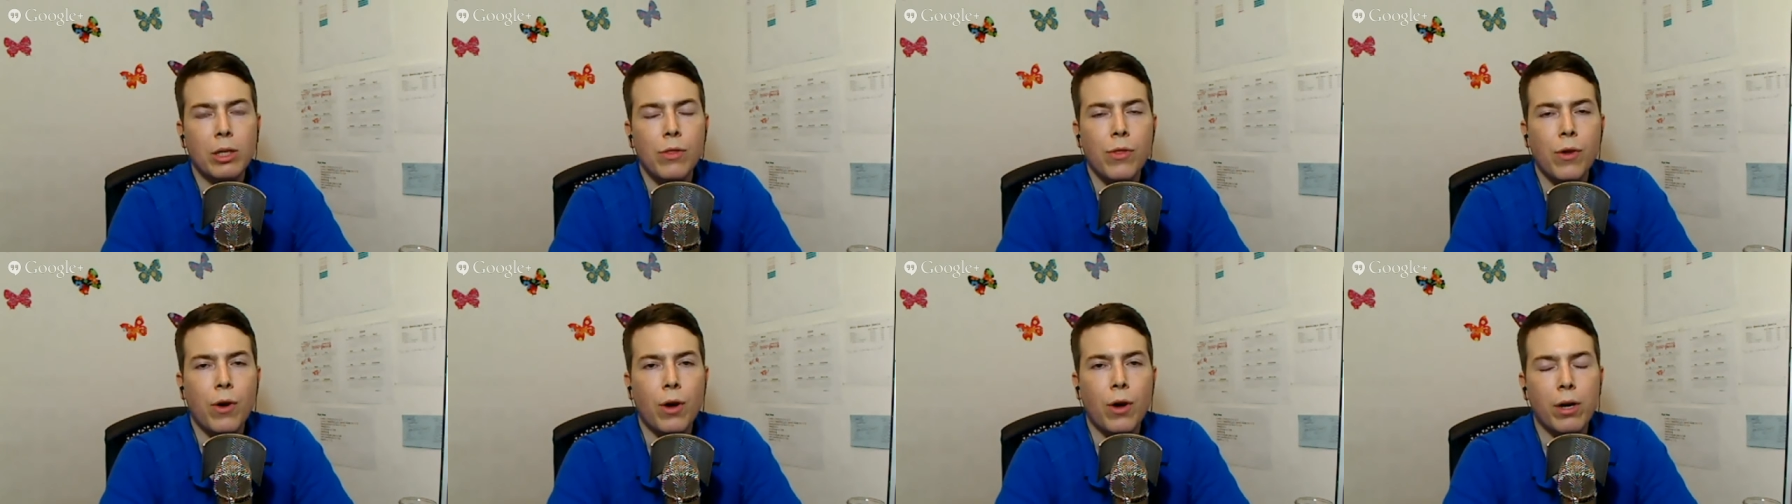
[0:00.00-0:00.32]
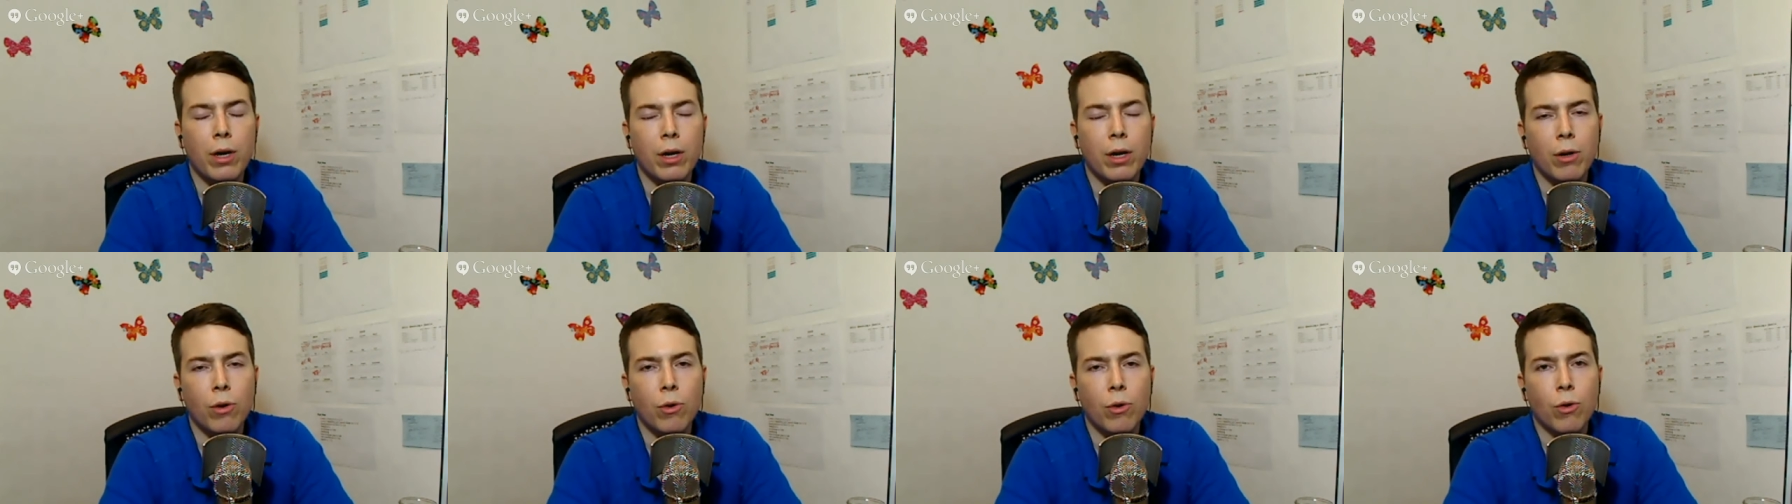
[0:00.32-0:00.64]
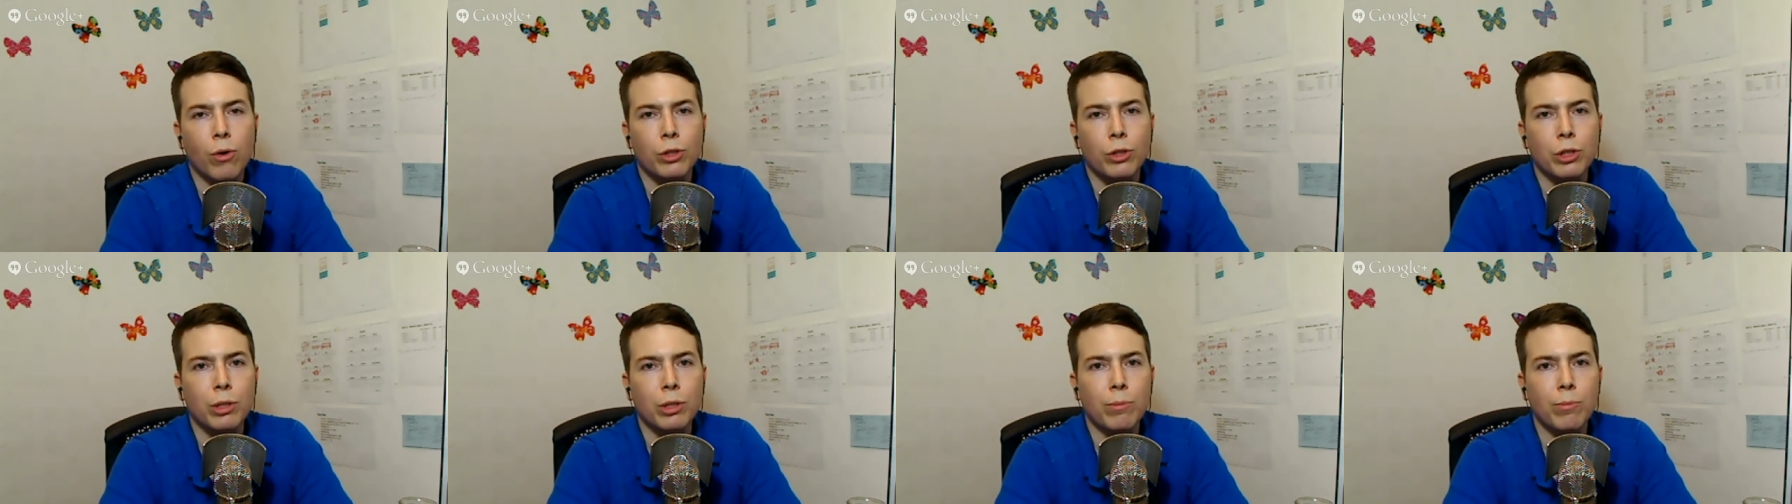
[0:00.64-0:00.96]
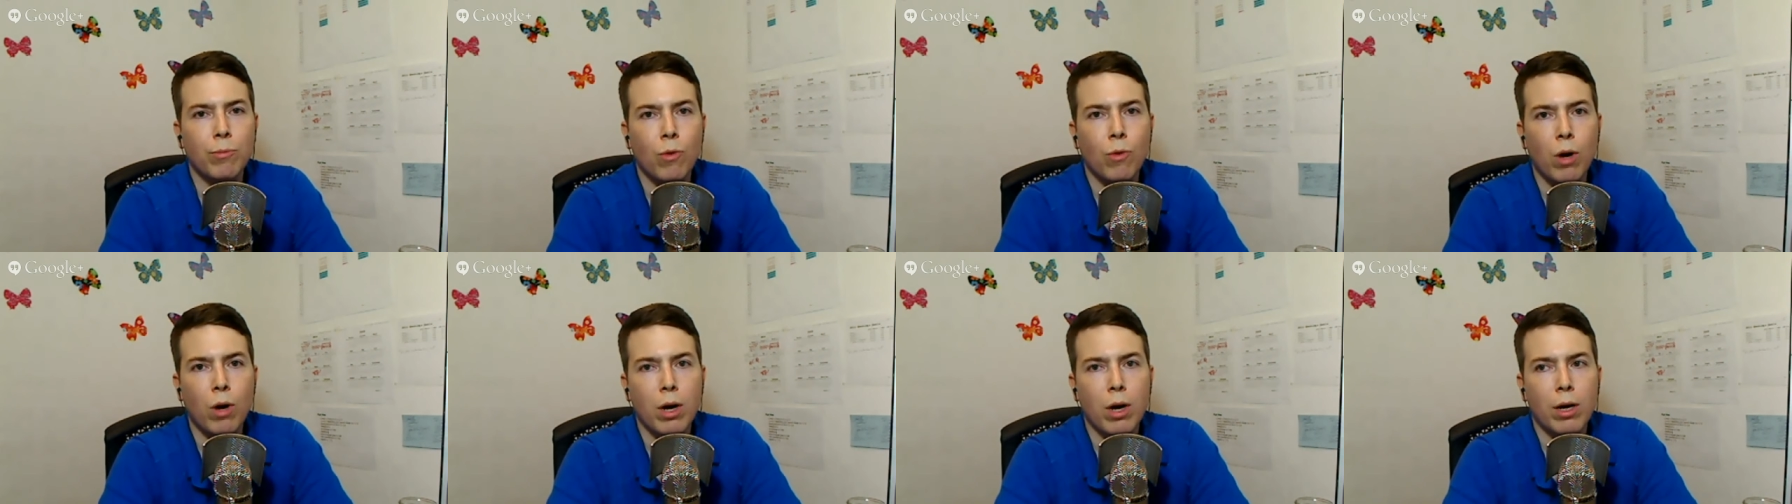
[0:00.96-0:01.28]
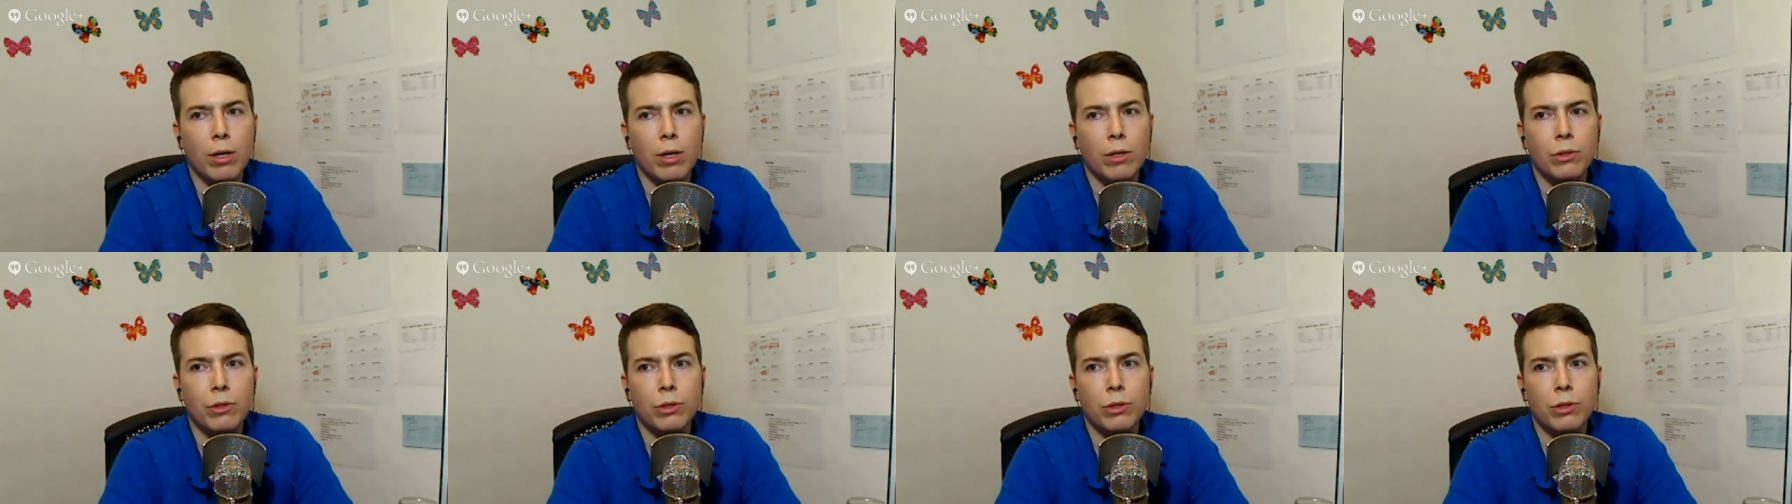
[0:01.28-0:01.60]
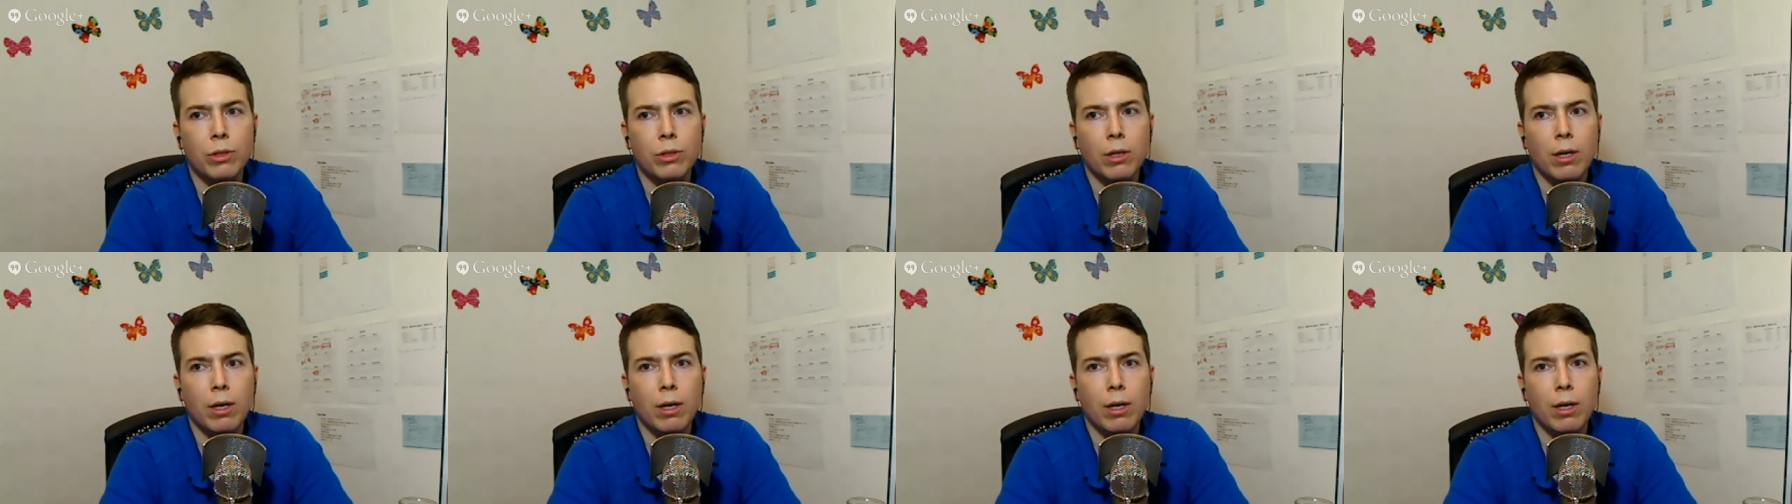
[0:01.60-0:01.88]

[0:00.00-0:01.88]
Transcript: thought agorism was